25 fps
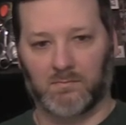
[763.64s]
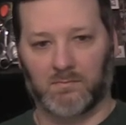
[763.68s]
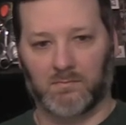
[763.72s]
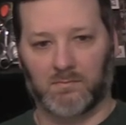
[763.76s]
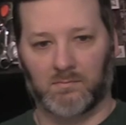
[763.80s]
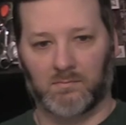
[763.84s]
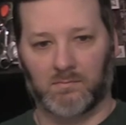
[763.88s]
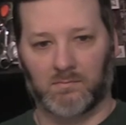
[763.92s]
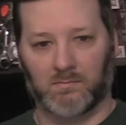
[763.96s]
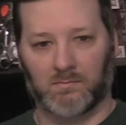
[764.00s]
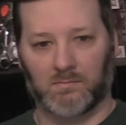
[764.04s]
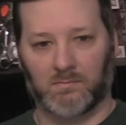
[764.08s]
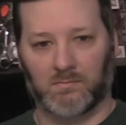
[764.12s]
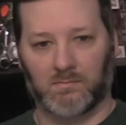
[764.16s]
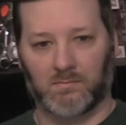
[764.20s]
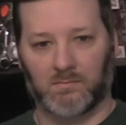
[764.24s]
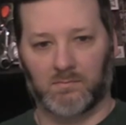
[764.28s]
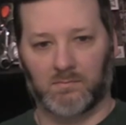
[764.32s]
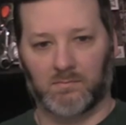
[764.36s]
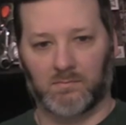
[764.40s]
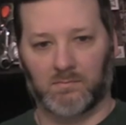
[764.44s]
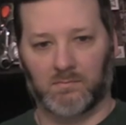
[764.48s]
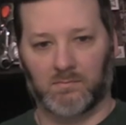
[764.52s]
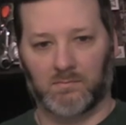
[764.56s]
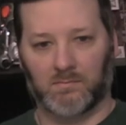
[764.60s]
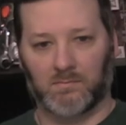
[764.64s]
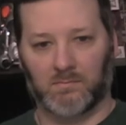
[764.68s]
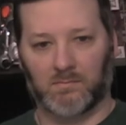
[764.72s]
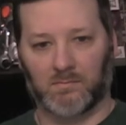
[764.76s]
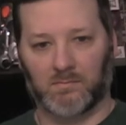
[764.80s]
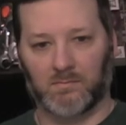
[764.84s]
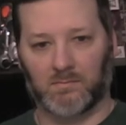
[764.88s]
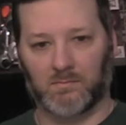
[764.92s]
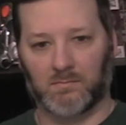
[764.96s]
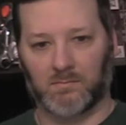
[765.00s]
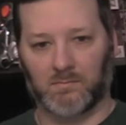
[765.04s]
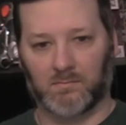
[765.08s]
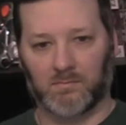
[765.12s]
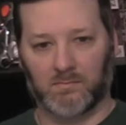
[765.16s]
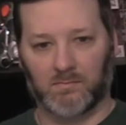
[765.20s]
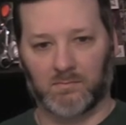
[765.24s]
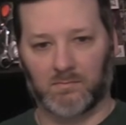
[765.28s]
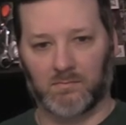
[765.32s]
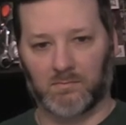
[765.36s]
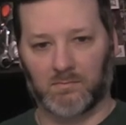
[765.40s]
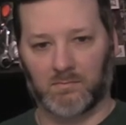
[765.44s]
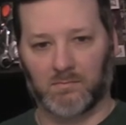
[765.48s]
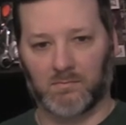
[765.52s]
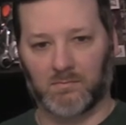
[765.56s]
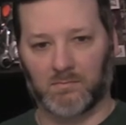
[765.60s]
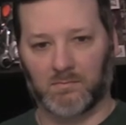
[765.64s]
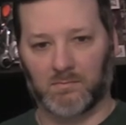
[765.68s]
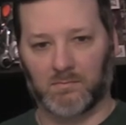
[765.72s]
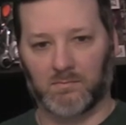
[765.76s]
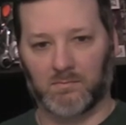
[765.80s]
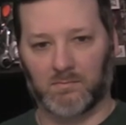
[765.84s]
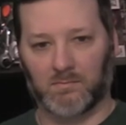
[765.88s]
This person isn't speaking.